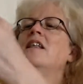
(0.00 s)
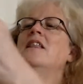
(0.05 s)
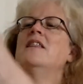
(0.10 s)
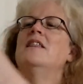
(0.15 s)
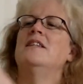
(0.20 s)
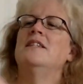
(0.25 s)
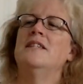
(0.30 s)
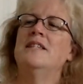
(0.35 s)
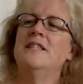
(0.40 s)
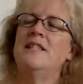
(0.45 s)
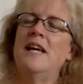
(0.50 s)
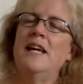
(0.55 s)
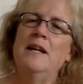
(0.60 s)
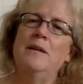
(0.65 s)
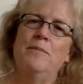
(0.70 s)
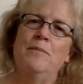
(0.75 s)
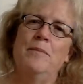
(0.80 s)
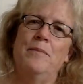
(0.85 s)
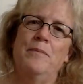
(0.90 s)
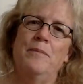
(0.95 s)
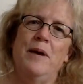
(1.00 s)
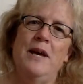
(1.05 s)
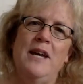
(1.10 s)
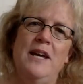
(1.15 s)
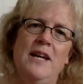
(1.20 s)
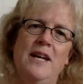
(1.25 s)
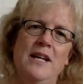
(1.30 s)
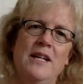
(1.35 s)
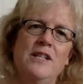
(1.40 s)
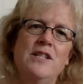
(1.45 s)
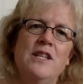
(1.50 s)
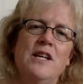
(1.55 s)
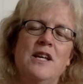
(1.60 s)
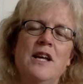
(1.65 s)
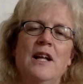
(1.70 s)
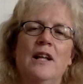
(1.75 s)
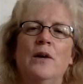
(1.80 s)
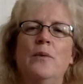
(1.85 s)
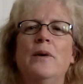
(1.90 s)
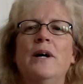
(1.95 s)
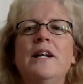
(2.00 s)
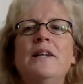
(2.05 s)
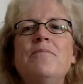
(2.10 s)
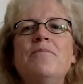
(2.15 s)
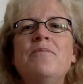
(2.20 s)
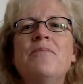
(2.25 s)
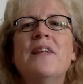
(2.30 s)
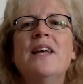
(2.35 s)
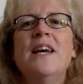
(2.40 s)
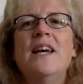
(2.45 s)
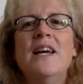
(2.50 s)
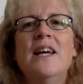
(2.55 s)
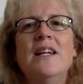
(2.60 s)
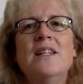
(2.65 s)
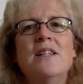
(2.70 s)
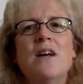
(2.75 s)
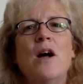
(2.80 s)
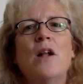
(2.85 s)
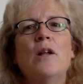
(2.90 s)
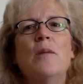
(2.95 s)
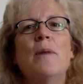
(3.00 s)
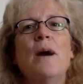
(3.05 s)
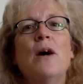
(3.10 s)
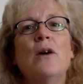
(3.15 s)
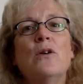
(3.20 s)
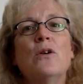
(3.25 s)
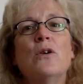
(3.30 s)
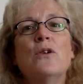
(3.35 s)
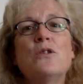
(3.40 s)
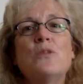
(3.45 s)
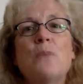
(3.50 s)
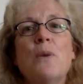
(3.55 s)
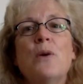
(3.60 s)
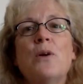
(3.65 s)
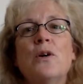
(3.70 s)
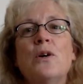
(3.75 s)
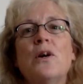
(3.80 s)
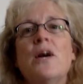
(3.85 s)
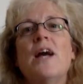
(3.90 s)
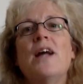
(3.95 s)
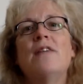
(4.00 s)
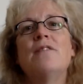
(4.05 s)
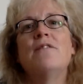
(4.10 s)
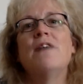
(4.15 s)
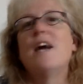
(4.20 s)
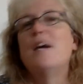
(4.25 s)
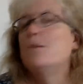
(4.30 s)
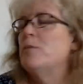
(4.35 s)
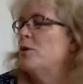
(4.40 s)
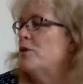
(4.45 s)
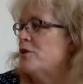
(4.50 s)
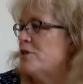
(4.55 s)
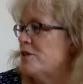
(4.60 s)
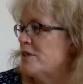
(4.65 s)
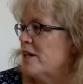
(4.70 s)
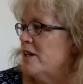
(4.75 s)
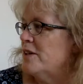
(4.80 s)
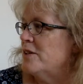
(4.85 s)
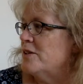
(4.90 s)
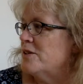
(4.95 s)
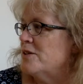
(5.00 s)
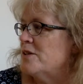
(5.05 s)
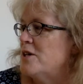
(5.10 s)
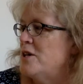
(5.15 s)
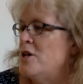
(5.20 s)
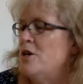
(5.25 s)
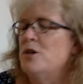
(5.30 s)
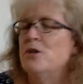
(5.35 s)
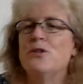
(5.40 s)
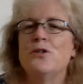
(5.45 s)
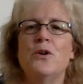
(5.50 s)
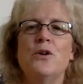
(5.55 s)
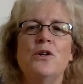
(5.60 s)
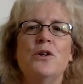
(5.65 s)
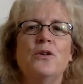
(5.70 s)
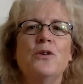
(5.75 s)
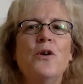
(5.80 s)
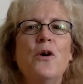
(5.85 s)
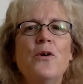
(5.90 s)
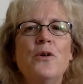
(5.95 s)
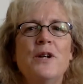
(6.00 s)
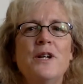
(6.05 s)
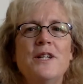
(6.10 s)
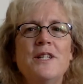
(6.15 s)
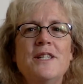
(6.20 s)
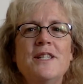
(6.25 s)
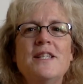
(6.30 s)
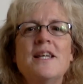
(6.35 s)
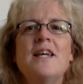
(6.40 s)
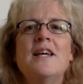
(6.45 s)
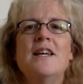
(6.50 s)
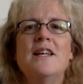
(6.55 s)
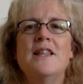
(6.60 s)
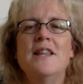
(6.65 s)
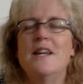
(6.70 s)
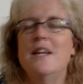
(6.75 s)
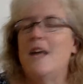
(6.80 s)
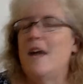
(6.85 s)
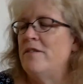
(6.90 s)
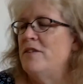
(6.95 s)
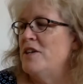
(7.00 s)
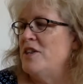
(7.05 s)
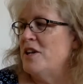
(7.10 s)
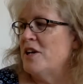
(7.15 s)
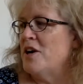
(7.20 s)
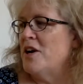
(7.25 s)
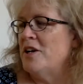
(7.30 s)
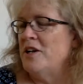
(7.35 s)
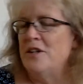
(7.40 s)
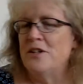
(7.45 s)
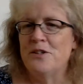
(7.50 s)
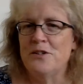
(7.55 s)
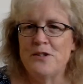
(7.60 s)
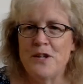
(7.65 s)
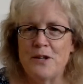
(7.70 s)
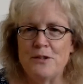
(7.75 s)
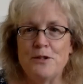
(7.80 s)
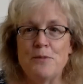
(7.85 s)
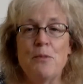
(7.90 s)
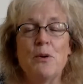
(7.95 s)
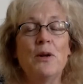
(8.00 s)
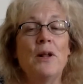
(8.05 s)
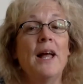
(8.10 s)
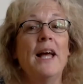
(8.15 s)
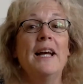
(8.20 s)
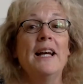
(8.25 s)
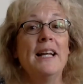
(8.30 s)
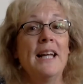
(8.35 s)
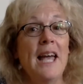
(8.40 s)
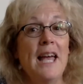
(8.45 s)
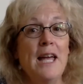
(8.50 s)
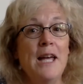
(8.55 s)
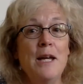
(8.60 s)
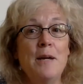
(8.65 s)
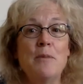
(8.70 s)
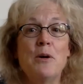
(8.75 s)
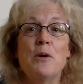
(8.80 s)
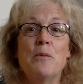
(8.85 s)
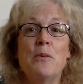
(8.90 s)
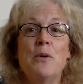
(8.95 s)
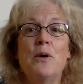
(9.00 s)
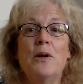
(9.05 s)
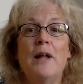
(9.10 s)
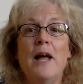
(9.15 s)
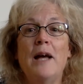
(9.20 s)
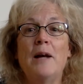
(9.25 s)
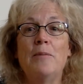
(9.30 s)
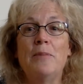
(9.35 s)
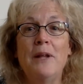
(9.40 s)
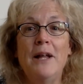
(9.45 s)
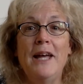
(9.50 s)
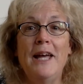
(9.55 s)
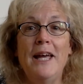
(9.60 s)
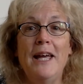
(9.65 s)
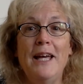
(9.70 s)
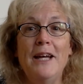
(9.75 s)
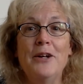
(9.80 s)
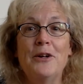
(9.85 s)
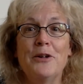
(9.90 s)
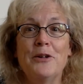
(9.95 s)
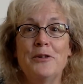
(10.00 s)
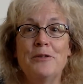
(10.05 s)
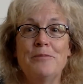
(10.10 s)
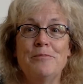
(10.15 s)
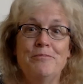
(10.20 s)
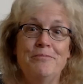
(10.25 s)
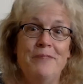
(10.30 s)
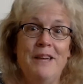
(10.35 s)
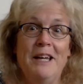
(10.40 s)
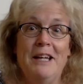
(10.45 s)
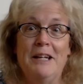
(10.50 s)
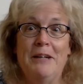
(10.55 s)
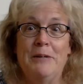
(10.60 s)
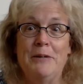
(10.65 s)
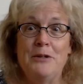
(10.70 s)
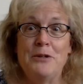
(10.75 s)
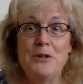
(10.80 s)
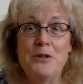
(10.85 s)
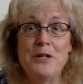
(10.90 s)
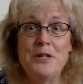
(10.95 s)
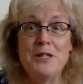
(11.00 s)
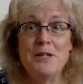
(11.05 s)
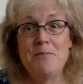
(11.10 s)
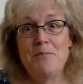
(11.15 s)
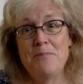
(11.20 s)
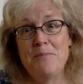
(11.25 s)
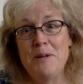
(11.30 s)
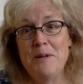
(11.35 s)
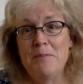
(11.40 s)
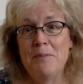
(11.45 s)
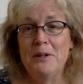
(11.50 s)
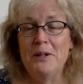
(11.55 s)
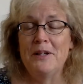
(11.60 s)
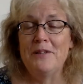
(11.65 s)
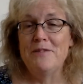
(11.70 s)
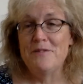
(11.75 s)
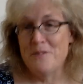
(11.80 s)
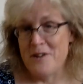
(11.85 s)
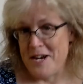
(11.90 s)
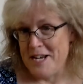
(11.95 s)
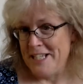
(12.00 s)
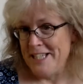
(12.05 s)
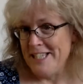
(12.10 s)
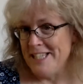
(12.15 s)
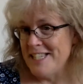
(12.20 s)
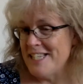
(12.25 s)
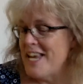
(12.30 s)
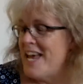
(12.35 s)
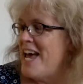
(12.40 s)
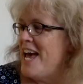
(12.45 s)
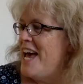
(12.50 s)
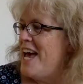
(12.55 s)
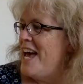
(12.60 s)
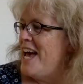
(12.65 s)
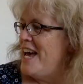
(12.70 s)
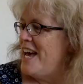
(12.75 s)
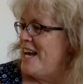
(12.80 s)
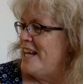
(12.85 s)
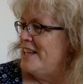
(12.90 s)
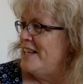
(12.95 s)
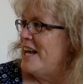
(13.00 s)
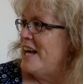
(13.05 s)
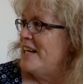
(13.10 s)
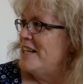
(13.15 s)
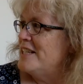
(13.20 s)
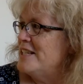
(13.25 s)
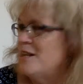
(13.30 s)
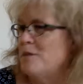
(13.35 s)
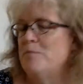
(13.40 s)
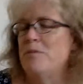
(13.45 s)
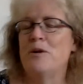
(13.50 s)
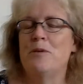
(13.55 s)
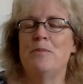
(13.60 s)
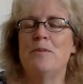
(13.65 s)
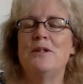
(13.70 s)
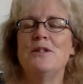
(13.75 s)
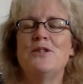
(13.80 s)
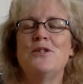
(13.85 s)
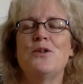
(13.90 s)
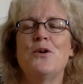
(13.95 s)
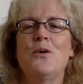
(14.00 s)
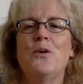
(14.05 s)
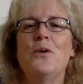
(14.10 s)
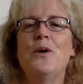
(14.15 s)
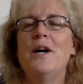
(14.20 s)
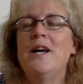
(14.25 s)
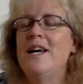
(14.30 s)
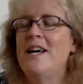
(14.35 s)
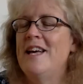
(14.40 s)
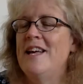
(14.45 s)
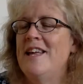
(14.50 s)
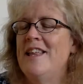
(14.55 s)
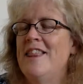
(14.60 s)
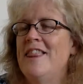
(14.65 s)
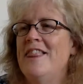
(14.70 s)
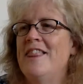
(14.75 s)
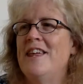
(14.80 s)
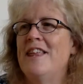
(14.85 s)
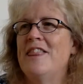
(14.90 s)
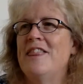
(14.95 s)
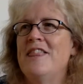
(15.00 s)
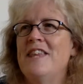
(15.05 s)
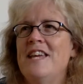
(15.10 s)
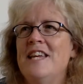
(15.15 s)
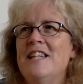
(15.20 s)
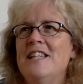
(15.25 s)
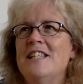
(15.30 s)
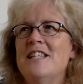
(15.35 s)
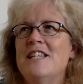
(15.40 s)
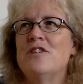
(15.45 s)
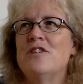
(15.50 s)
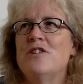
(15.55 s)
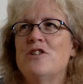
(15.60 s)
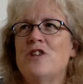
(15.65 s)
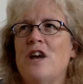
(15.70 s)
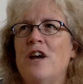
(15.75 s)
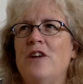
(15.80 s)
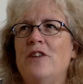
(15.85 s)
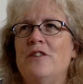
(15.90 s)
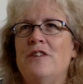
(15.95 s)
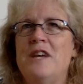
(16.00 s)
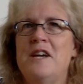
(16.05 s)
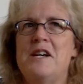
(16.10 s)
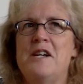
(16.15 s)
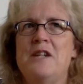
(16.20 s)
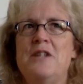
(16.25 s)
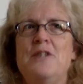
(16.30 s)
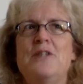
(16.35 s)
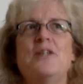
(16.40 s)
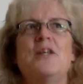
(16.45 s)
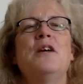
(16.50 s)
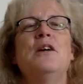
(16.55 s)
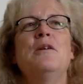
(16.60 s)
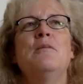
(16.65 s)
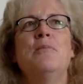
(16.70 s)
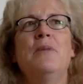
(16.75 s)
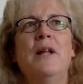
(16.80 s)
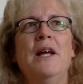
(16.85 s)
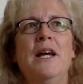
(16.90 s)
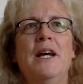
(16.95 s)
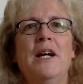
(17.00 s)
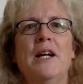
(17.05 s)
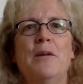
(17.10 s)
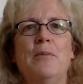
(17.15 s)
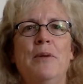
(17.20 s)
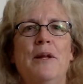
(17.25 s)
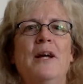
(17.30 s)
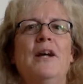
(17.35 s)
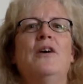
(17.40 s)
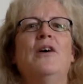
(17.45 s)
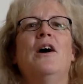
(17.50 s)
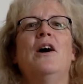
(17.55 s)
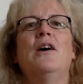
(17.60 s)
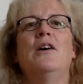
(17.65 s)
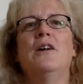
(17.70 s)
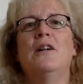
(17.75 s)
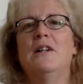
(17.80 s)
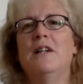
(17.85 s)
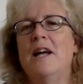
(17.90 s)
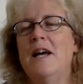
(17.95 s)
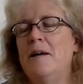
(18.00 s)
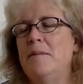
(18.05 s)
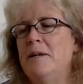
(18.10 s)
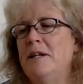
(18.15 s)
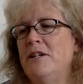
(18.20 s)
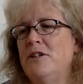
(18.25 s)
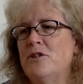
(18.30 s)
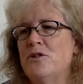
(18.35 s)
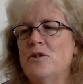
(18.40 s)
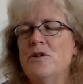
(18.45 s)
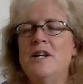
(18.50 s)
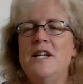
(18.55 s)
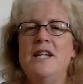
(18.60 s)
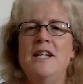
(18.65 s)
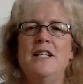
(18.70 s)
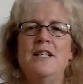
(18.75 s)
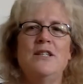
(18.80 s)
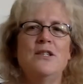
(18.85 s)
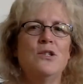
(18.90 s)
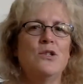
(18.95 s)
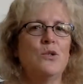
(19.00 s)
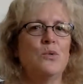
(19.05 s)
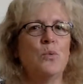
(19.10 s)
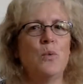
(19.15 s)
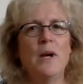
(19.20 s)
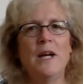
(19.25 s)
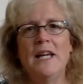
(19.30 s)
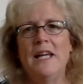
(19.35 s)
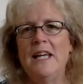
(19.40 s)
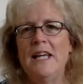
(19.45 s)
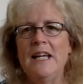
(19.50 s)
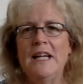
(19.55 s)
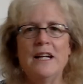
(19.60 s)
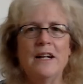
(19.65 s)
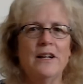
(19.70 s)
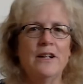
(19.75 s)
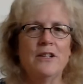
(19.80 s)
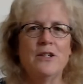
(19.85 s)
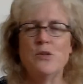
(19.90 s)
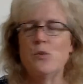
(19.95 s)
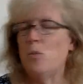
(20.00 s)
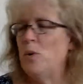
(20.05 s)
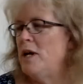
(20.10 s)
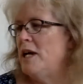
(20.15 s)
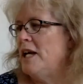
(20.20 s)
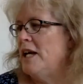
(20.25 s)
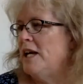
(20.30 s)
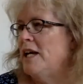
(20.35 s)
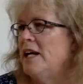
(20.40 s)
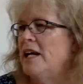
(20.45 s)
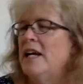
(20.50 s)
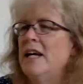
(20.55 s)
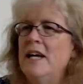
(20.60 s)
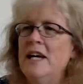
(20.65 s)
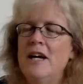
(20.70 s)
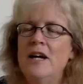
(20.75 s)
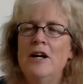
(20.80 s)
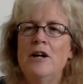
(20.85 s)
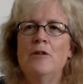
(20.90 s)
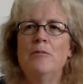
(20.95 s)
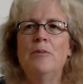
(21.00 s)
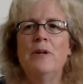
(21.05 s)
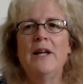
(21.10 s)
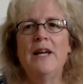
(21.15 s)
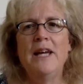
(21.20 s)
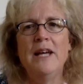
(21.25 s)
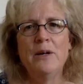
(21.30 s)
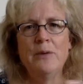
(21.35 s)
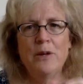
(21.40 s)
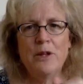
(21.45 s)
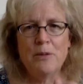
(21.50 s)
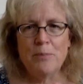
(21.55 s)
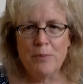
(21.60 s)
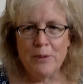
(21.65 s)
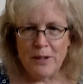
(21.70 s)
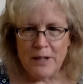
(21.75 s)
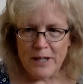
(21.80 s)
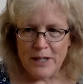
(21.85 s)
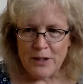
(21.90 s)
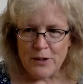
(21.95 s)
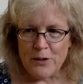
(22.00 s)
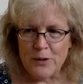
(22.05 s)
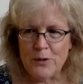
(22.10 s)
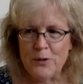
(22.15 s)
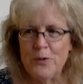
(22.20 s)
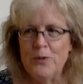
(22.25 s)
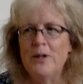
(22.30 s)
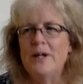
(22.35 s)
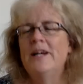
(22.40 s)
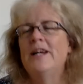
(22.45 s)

The second page, the yellow one, is all about gross motor and fine motor skills. So you'll notice that everything on here sounds more like a game or more like playing or hanging out with toys and people and friends, and that is on purpose. So the things child does, playing on a playground, climbing trees, swinging on a swing, playing with Play-Doh,